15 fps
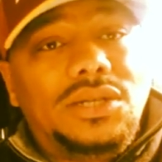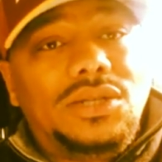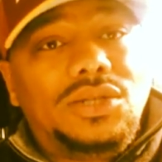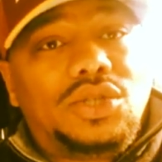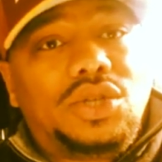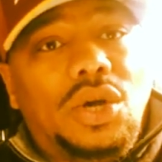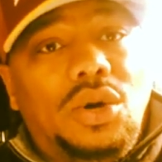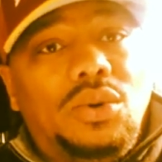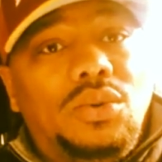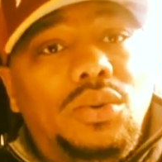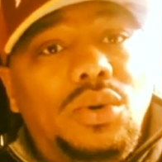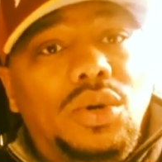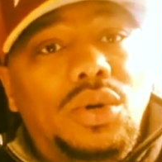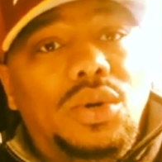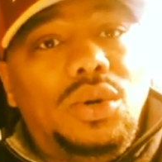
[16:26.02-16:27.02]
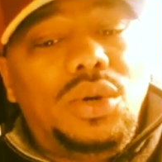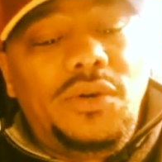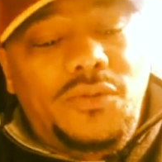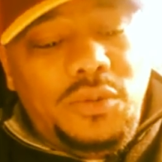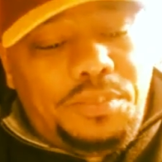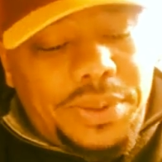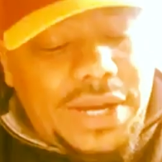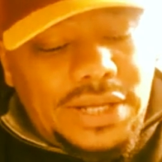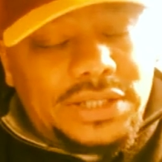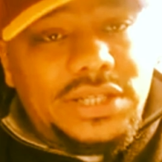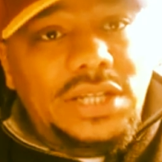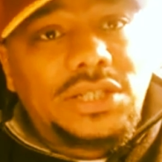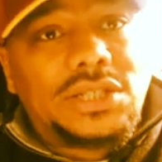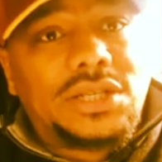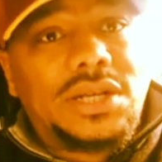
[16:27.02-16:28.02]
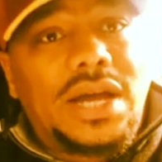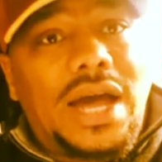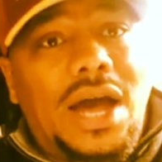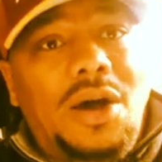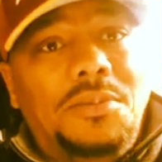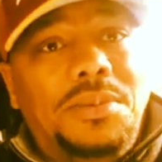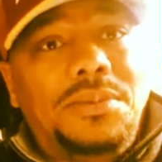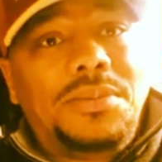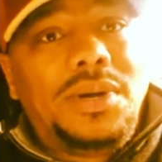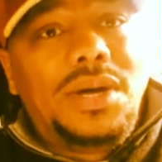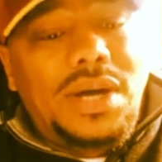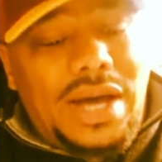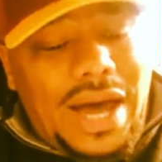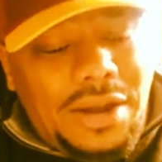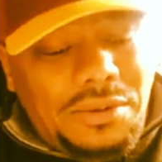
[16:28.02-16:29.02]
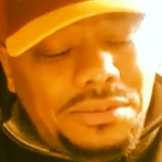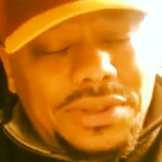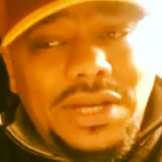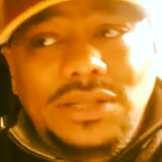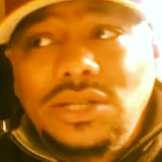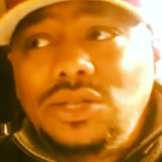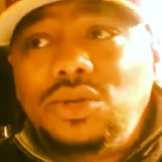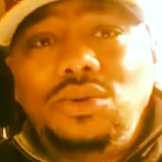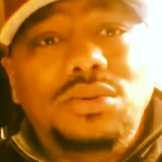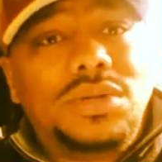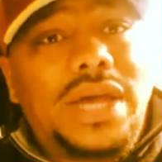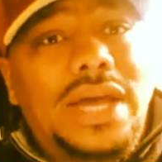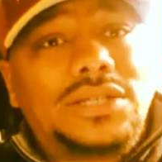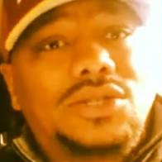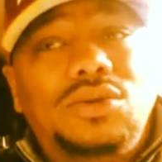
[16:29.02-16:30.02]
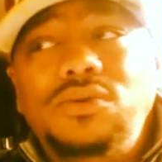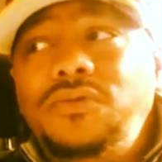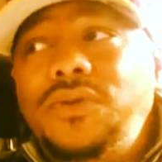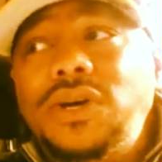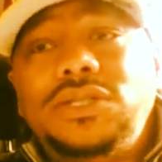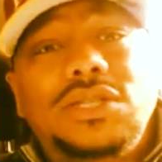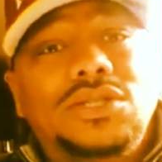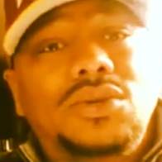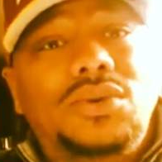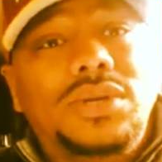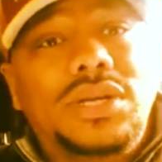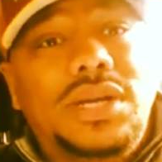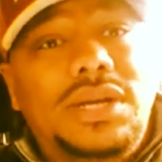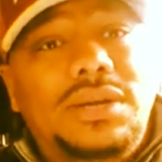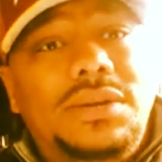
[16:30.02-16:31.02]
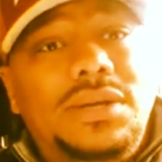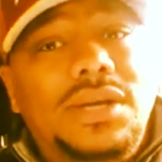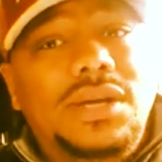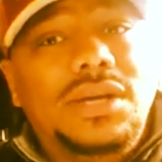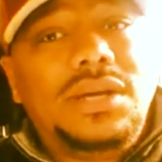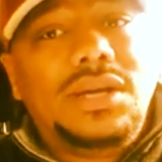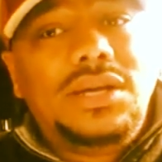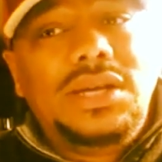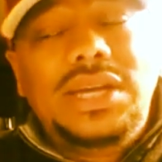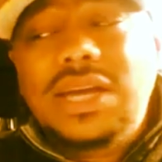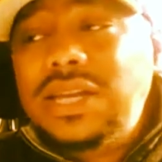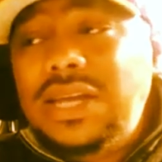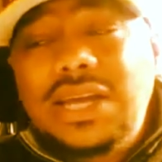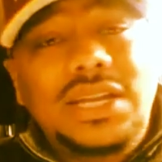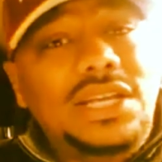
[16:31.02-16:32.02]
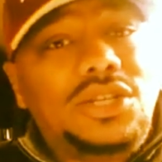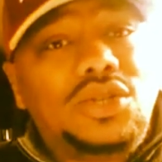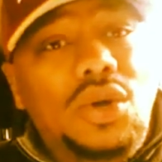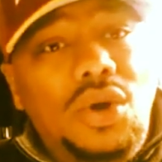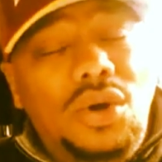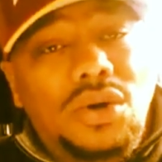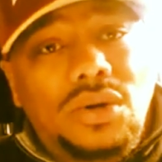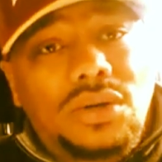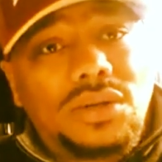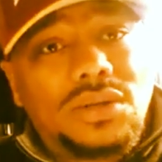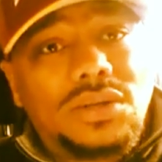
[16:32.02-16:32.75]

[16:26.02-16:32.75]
So, if you pay attention to the album, I don't think the dude has 2 verses on here in any song.